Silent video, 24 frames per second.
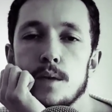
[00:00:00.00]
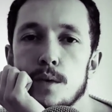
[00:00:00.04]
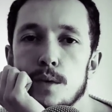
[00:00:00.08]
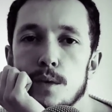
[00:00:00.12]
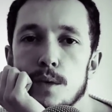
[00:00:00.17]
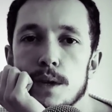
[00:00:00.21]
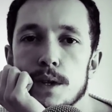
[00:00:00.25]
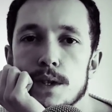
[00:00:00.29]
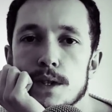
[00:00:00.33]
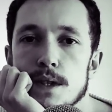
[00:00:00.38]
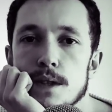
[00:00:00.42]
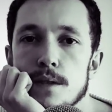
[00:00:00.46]

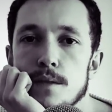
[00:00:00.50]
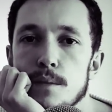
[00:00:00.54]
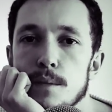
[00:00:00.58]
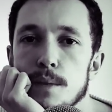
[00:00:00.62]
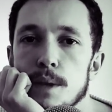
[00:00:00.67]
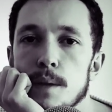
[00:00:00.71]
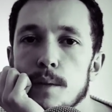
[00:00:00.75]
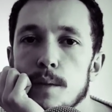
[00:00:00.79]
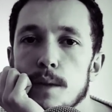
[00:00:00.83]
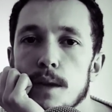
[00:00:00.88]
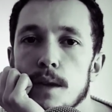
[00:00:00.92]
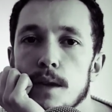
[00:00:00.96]
all these different
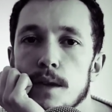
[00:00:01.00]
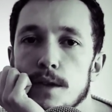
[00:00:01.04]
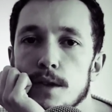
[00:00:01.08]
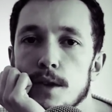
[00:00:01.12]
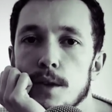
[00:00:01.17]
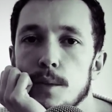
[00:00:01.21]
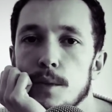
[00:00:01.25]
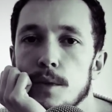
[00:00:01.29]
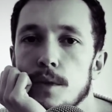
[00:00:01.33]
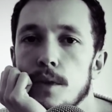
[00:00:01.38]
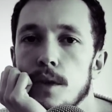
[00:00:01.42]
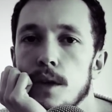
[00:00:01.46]
people at the
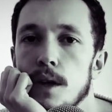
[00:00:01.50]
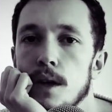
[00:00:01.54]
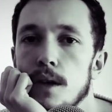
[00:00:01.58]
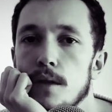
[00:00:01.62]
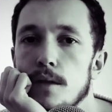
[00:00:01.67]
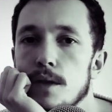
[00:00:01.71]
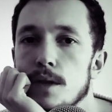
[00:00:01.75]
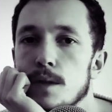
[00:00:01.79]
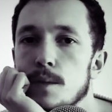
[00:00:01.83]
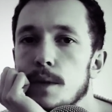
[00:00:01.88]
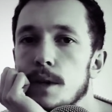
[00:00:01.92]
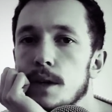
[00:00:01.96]
tops of their
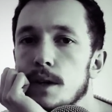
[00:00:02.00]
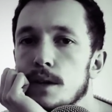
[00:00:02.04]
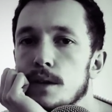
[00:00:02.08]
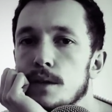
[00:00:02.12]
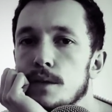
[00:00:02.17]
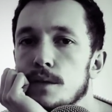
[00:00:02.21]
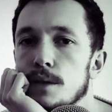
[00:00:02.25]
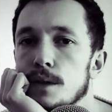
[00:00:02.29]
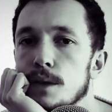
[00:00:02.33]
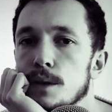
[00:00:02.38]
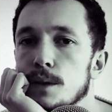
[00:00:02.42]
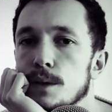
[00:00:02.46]
respective
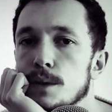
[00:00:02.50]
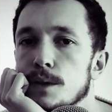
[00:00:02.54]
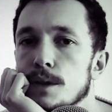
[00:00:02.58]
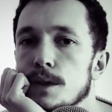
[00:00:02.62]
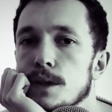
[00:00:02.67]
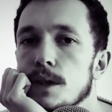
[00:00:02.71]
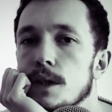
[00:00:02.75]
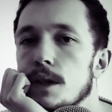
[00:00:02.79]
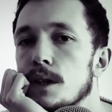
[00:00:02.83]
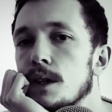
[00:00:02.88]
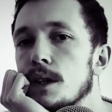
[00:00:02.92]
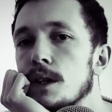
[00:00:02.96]
fields,